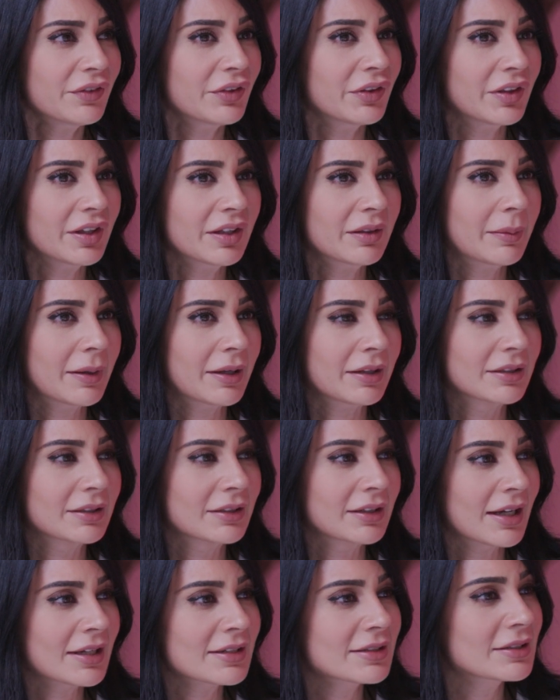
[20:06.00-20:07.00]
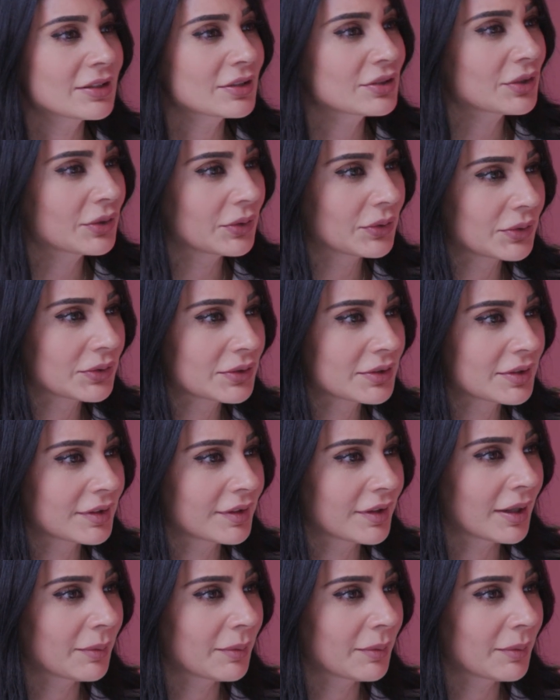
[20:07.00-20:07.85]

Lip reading: if you think about it as an adult,